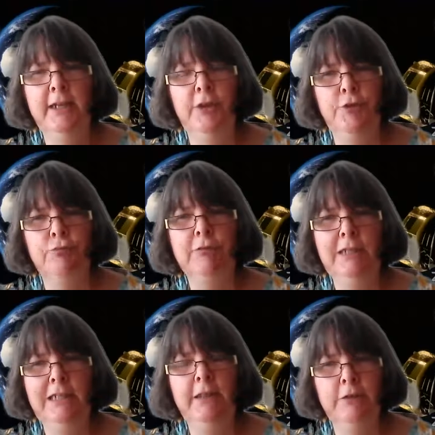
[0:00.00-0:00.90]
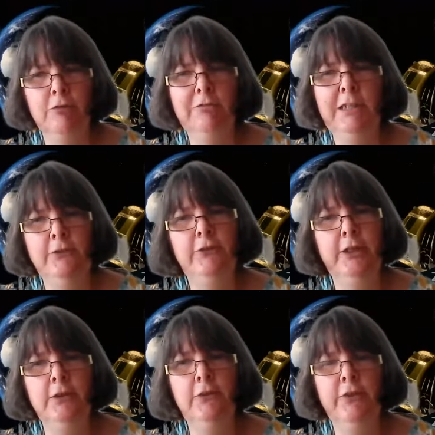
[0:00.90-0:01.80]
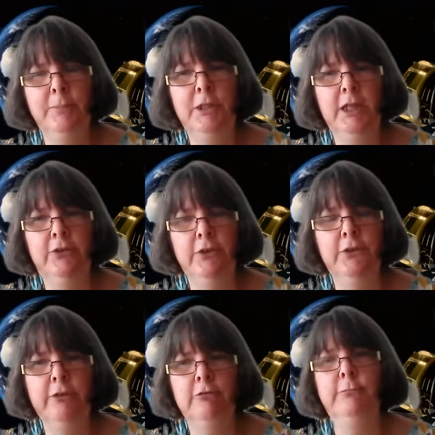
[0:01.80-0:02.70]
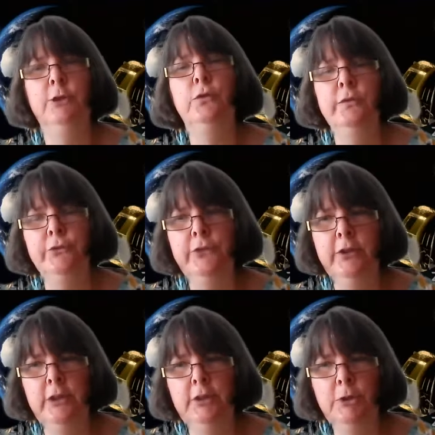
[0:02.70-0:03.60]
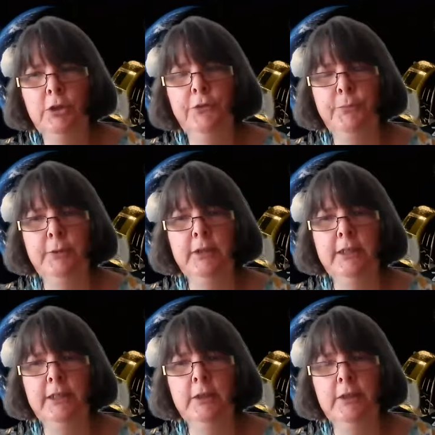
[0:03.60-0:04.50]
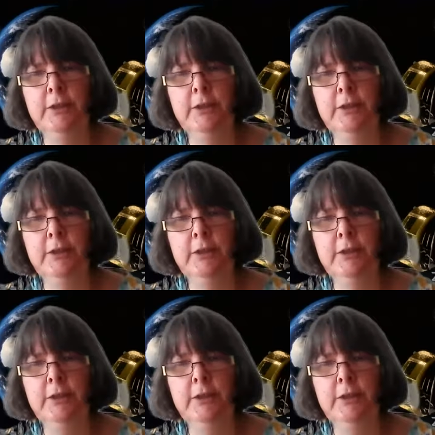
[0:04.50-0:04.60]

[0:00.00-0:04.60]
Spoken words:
is really thoroughly decontaminated, because that would be awful to send it to Mars, but then